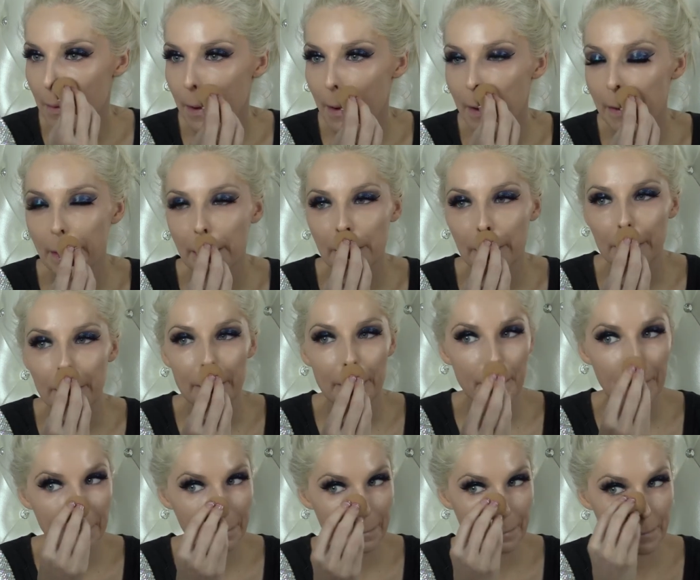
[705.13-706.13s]
and
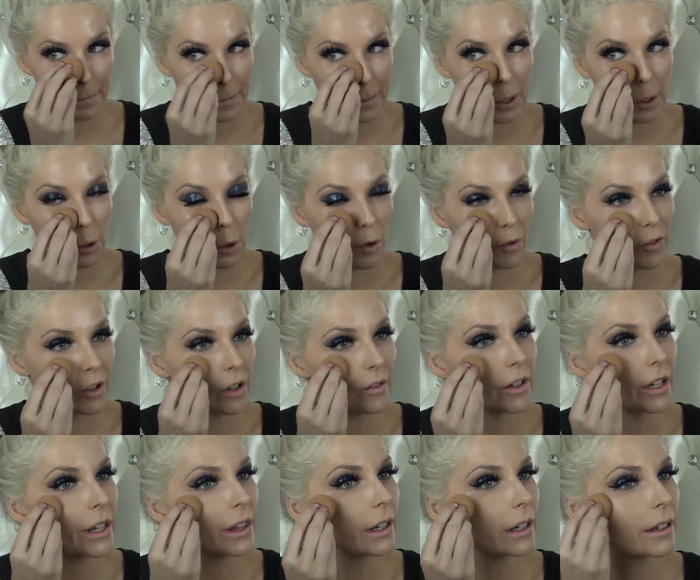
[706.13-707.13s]
then go over
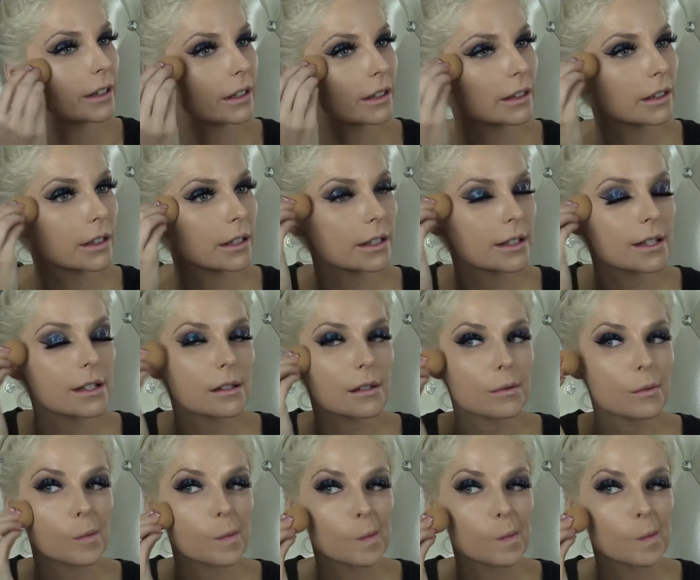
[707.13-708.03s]
everything like this.